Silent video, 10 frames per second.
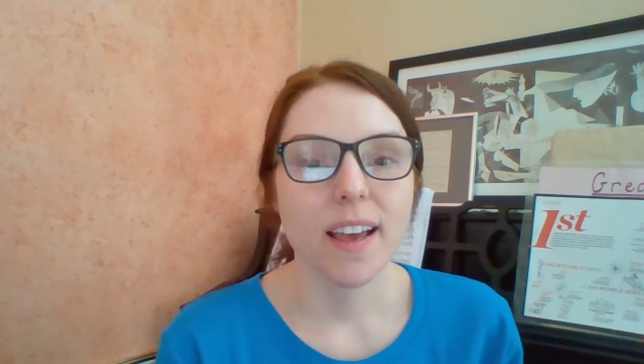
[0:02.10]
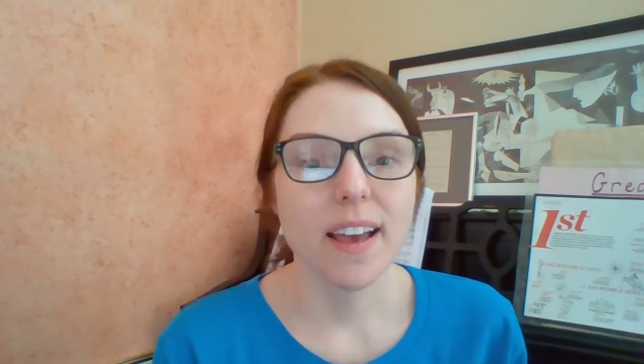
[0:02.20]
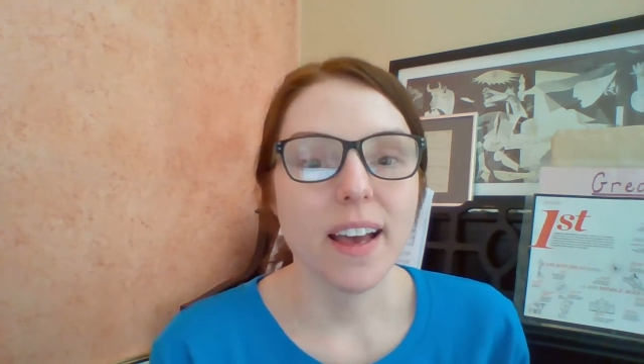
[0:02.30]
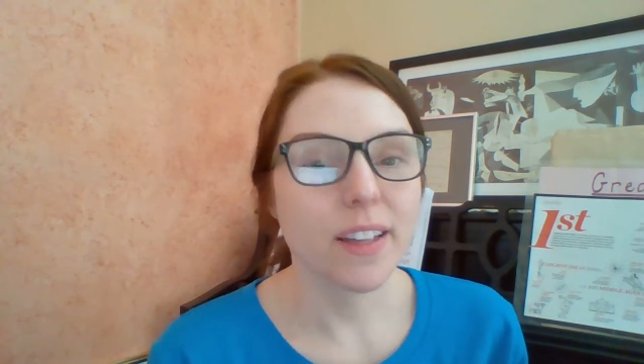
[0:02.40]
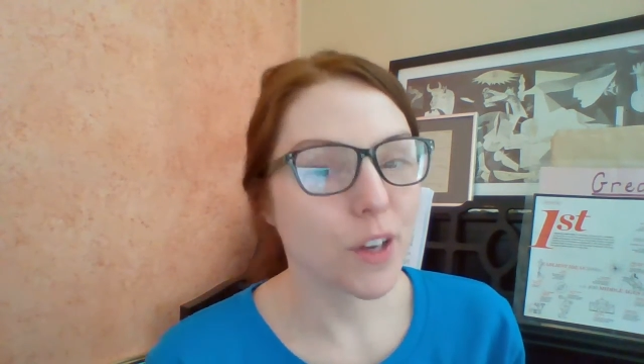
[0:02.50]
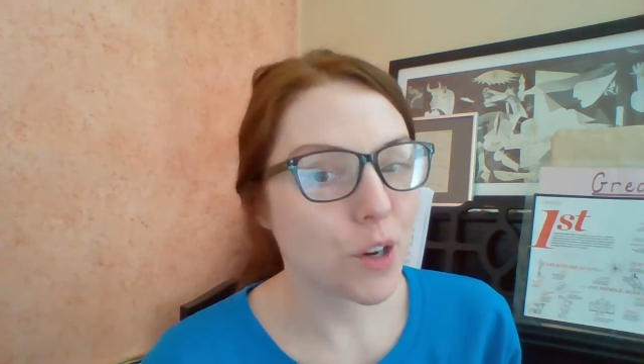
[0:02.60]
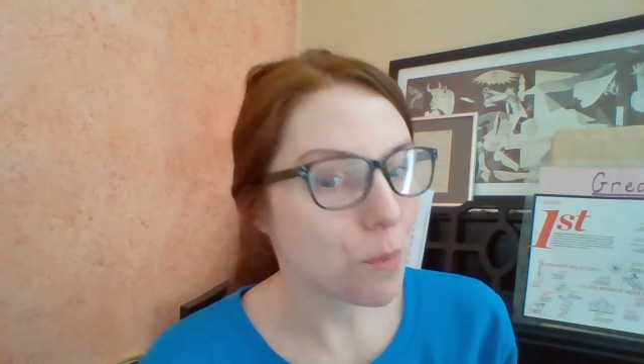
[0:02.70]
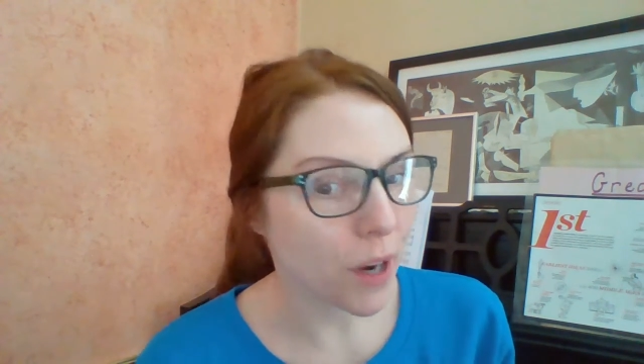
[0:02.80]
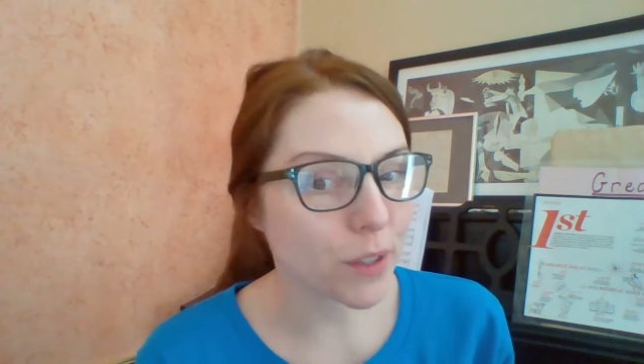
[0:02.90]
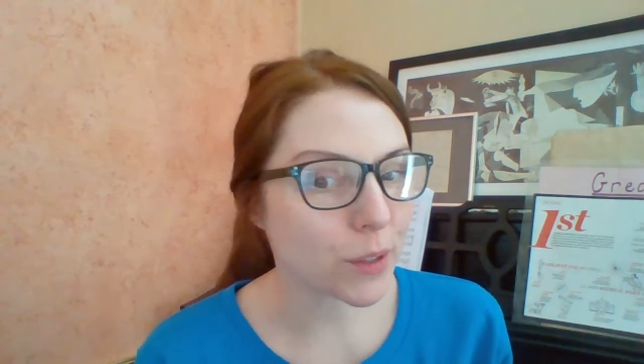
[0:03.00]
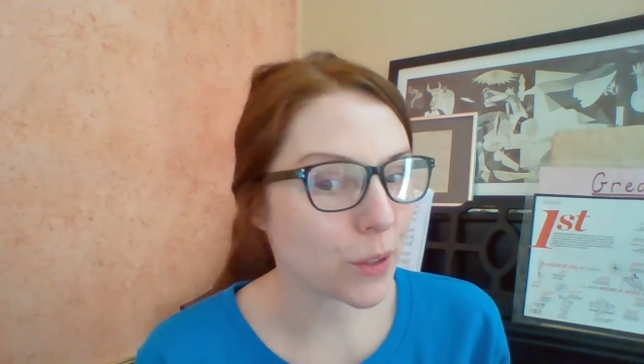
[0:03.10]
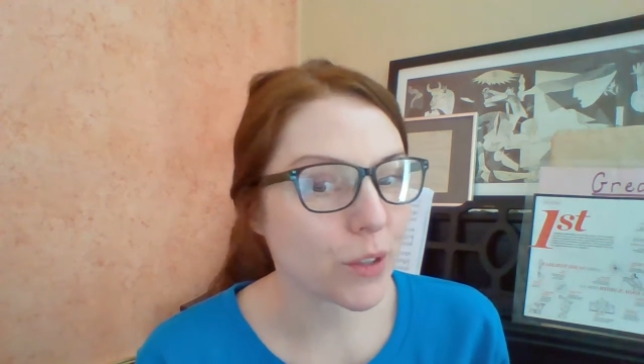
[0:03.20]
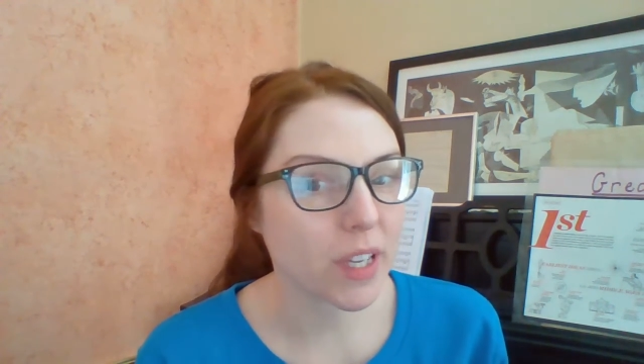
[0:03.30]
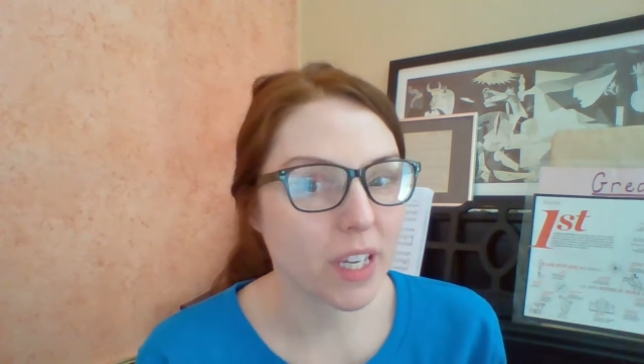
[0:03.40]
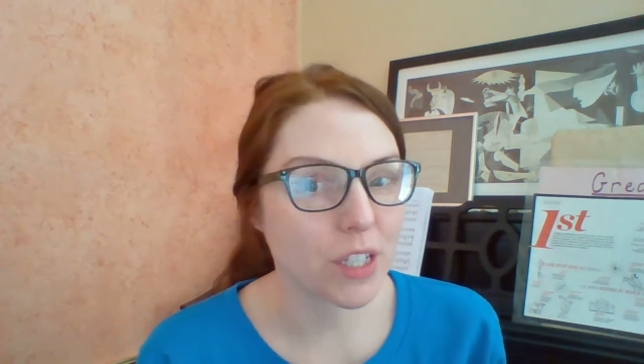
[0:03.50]
Hello, Martin Luther
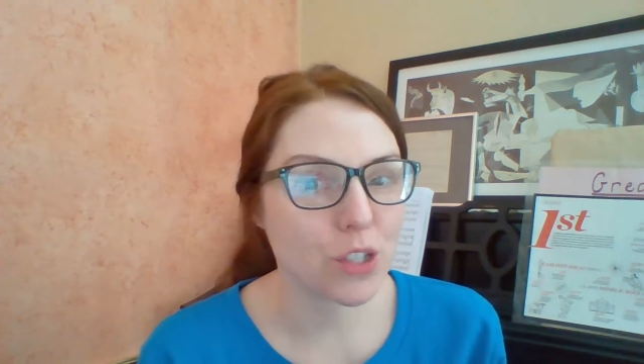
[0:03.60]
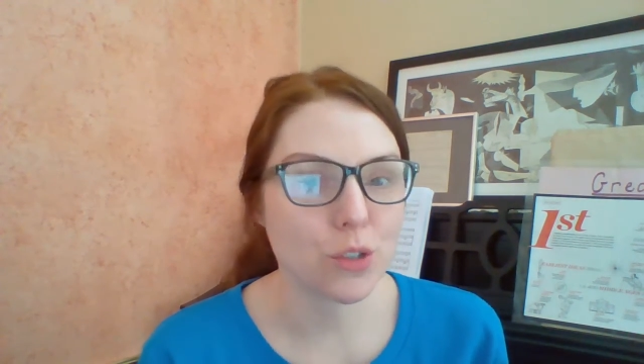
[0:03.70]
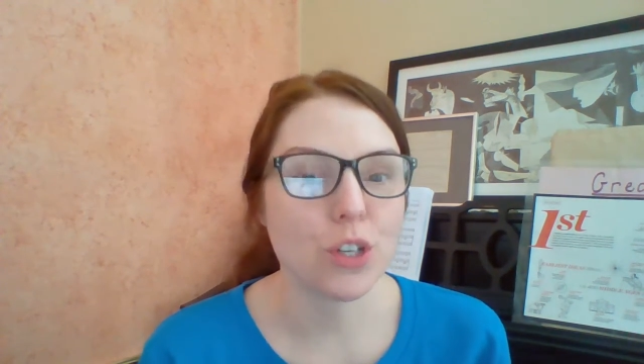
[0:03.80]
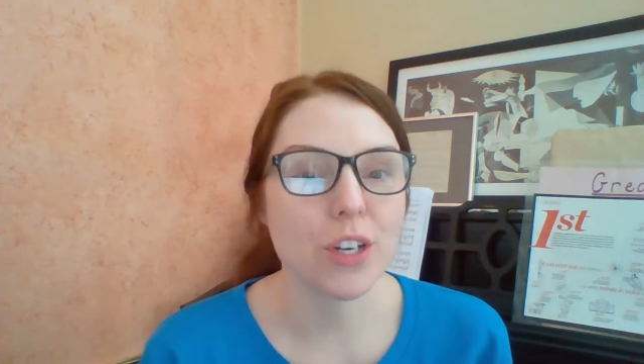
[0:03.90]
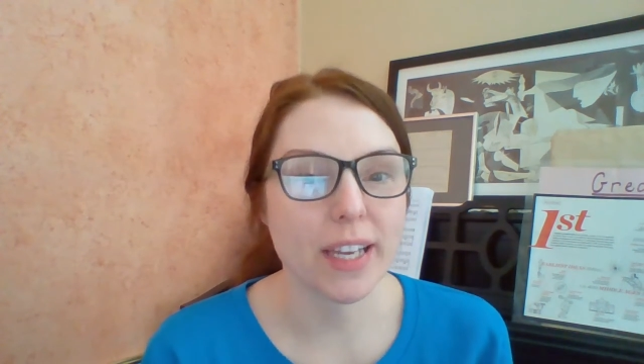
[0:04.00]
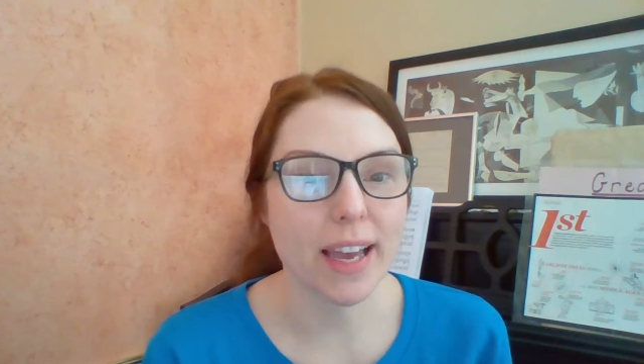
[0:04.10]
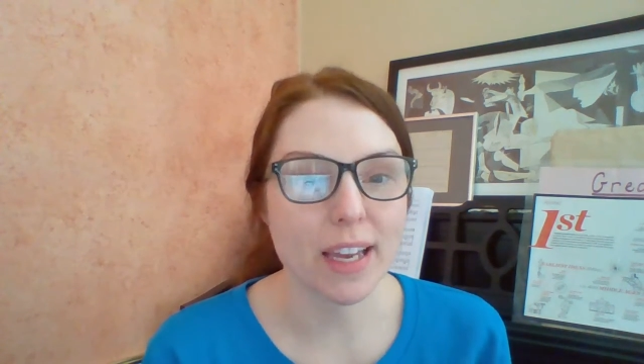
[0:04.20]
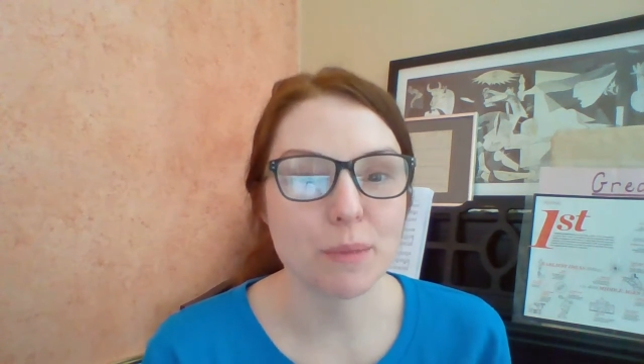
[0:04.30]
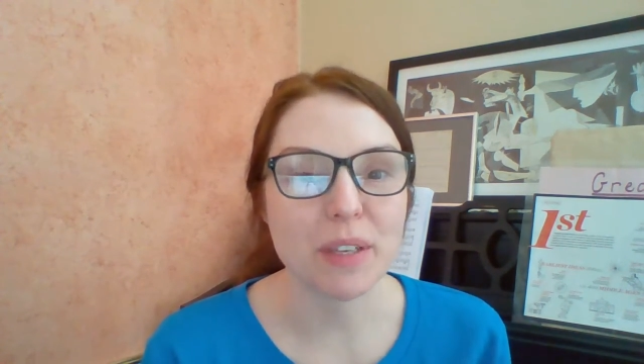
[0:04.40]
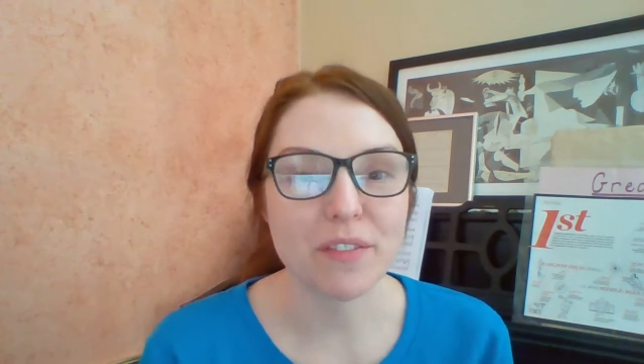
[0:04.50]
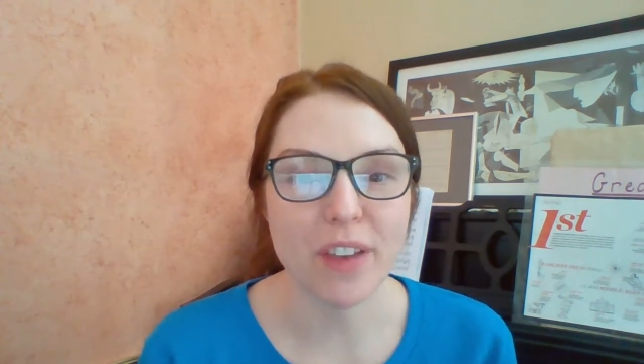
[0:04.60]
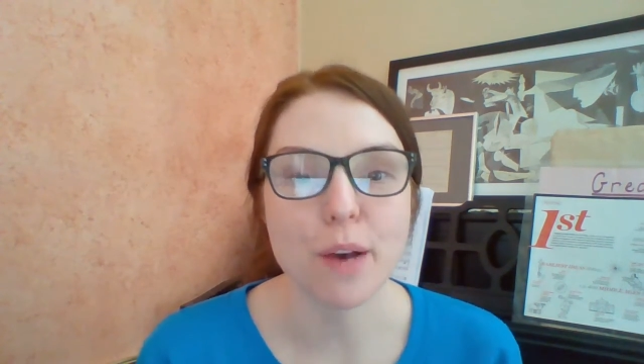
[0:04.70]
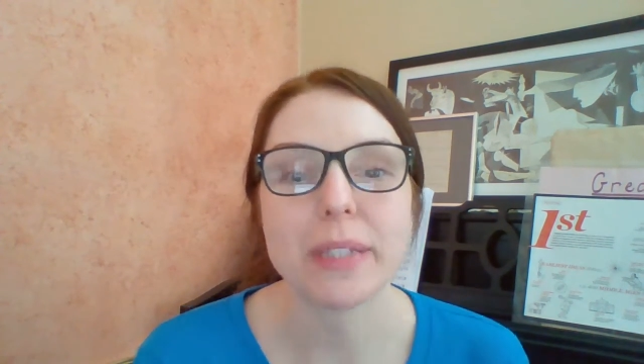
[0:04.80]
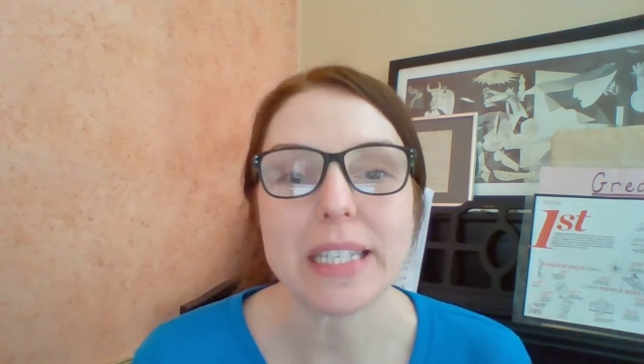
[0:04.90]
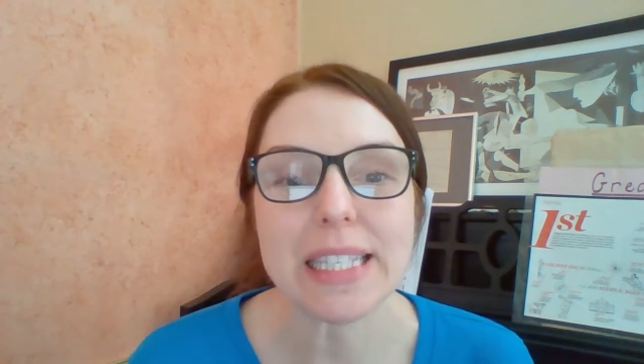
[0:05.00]
King Jr. Academy
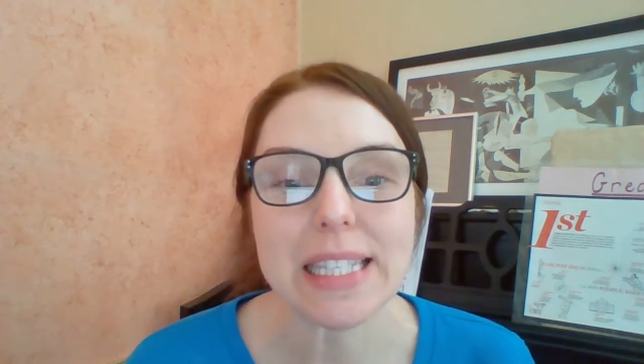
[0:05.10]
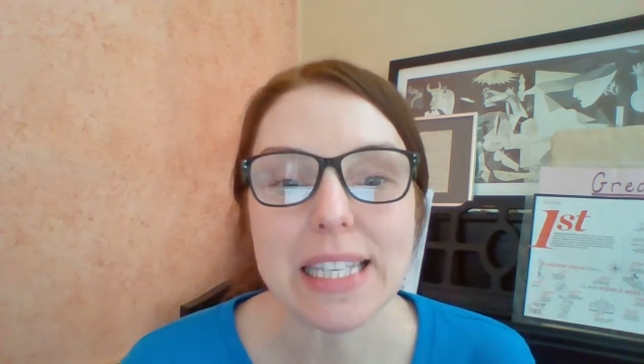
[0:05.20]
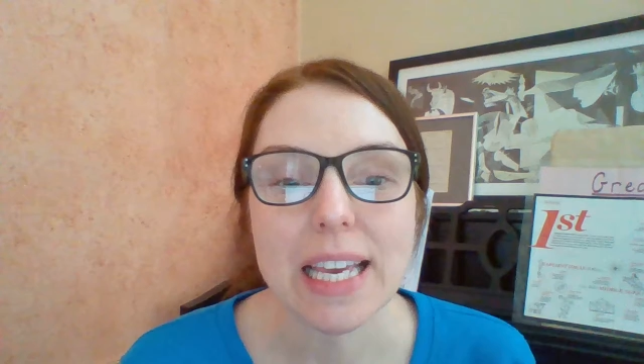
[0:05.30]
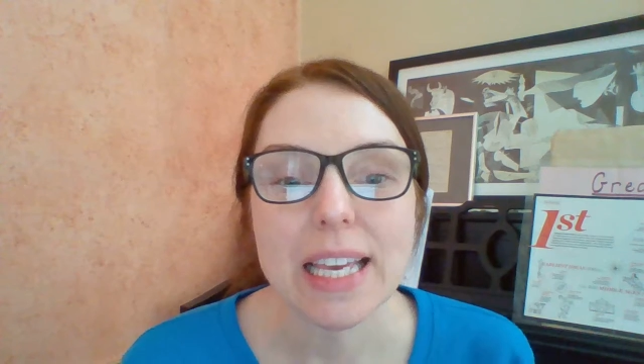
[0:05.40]
families.